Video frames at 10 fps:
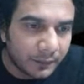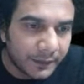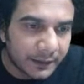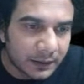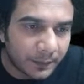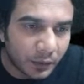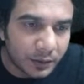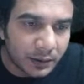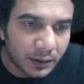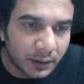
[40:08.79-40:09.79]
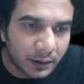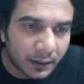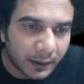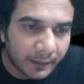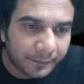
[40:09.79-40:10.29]
Let's suppose
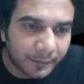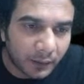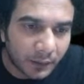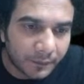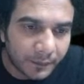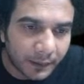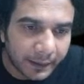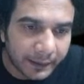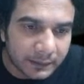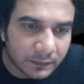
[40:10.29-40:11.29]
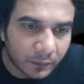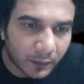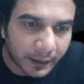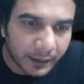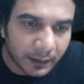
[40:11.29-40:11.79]
f of x,
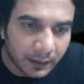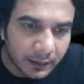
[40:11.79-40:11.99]
y,